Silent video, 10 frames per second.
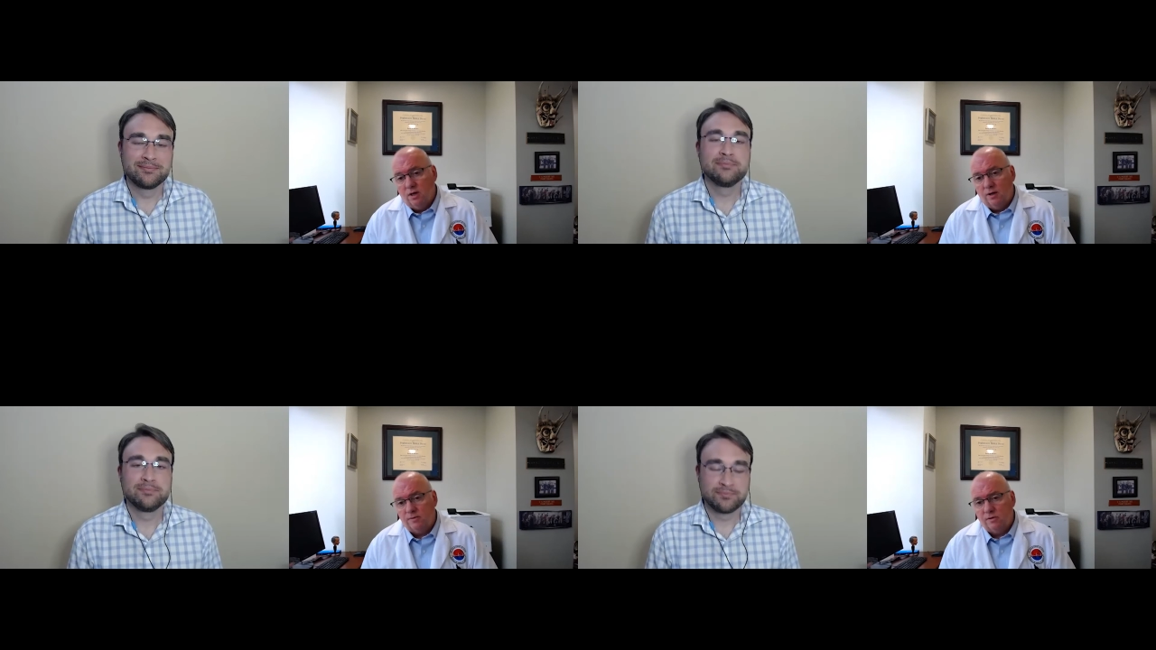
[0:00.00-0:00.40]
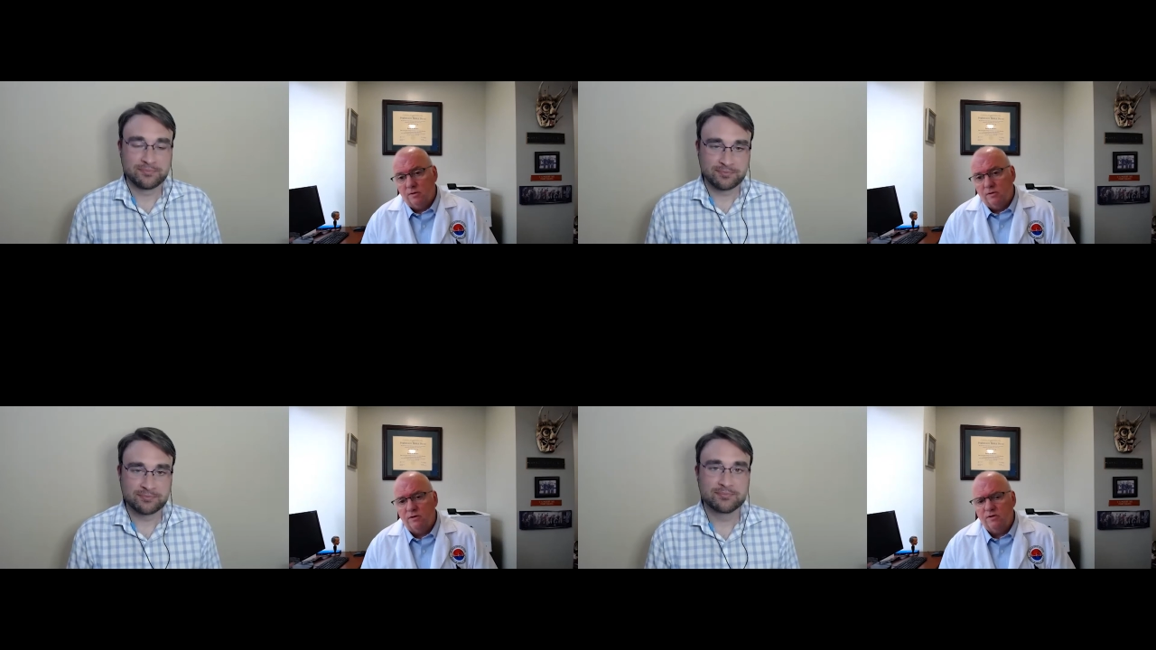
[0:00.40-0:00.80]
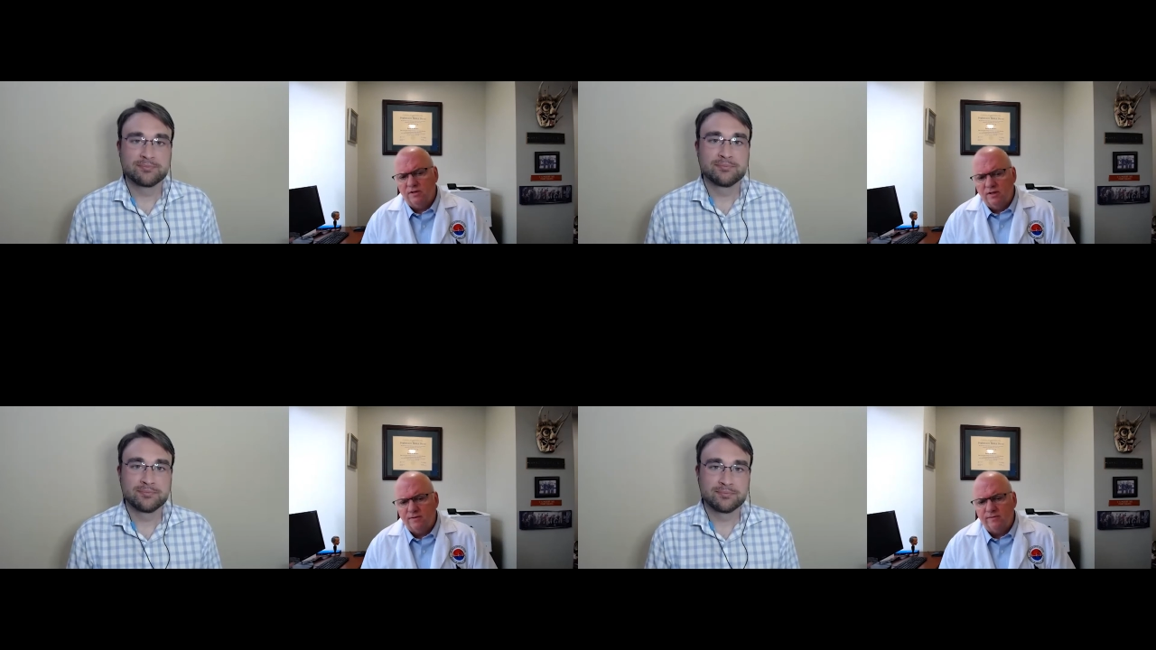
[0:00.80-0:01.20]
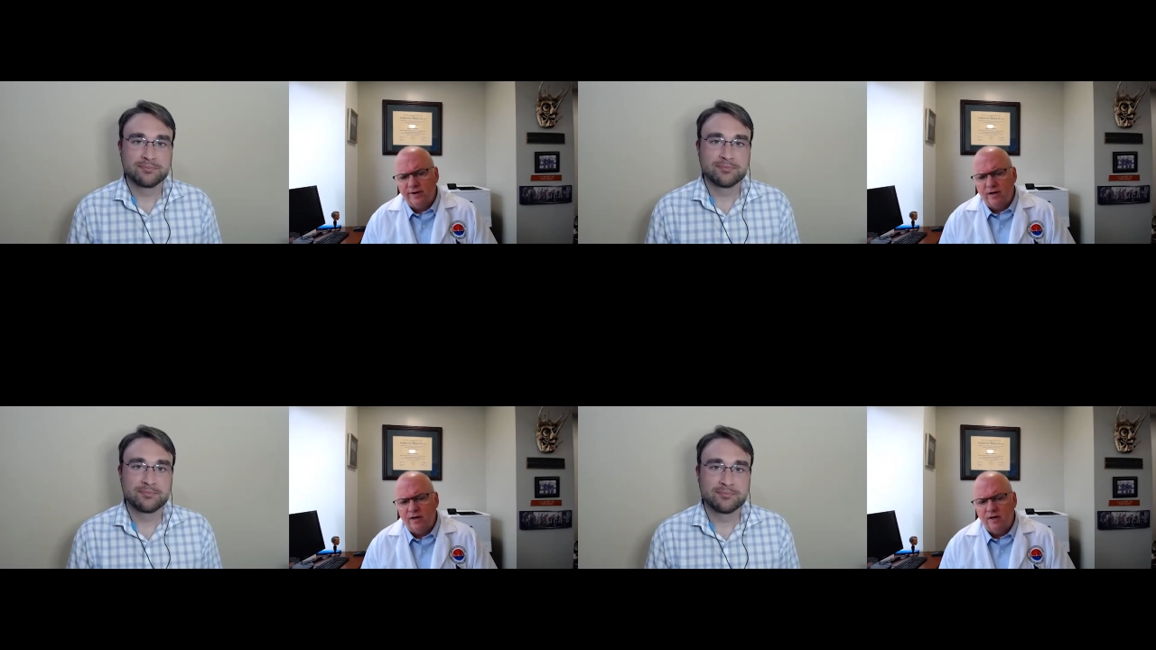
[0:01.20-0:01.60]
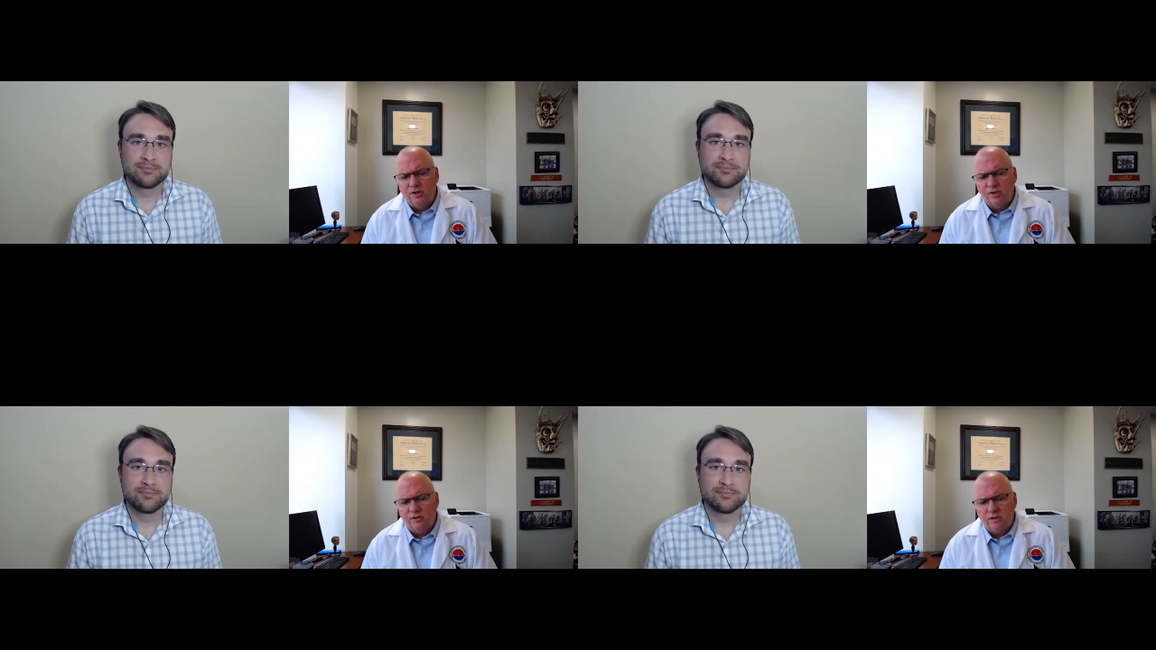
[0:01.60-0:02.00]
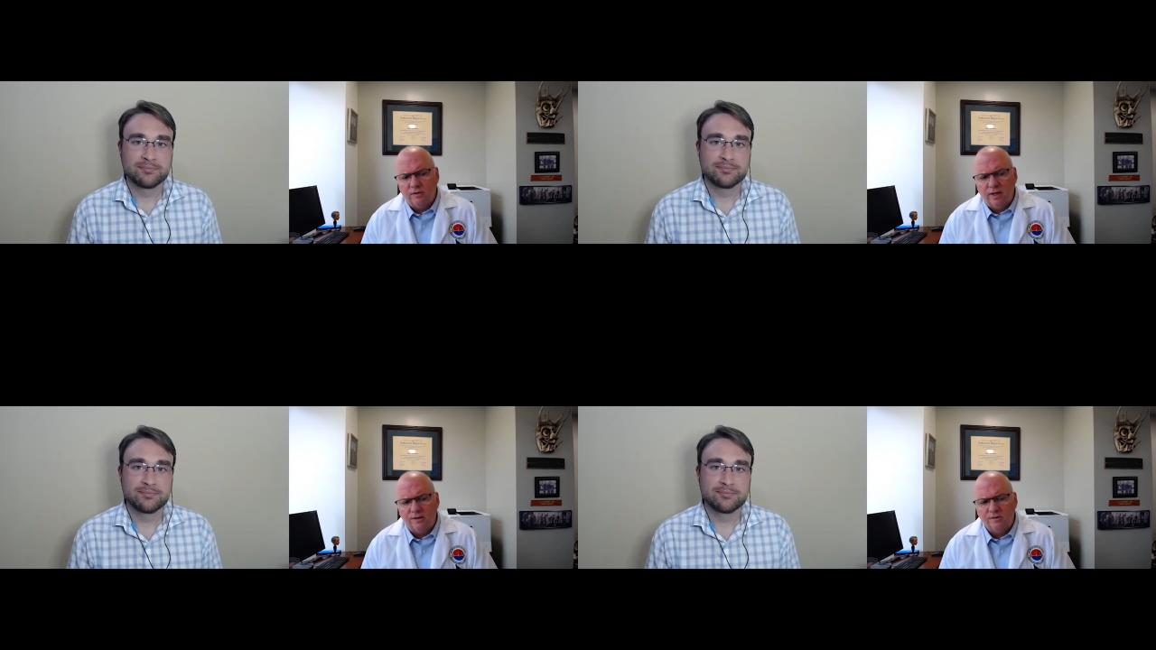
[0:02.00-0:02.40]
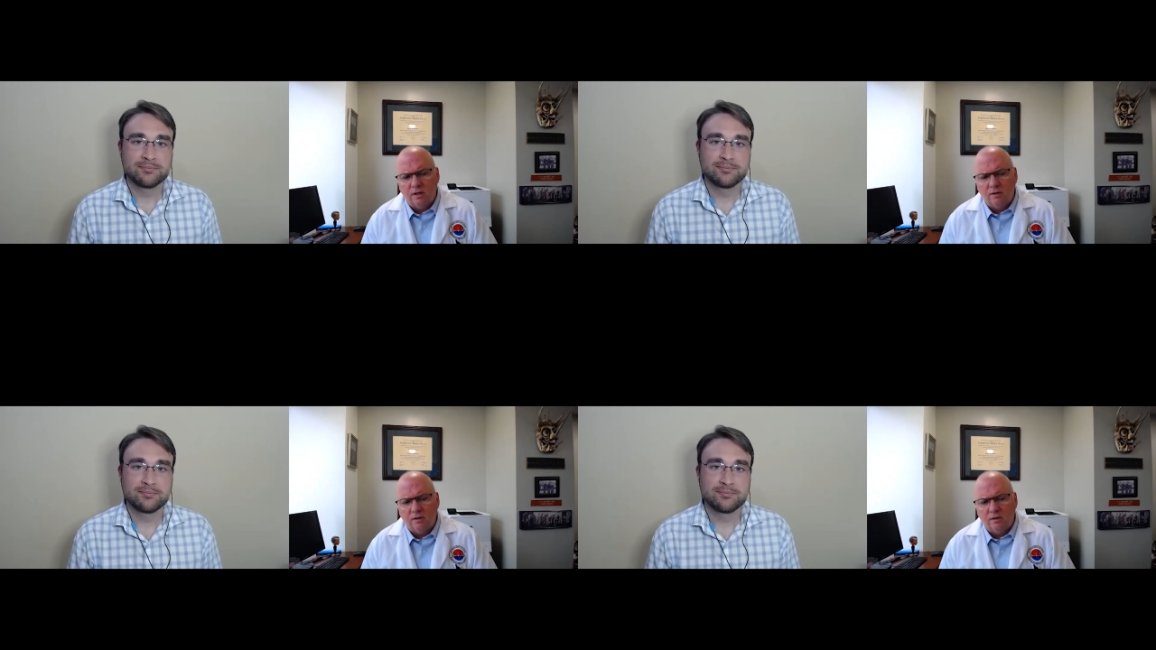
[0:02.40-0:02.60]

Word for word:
Speaker 1: Um, so there's a different variations on that.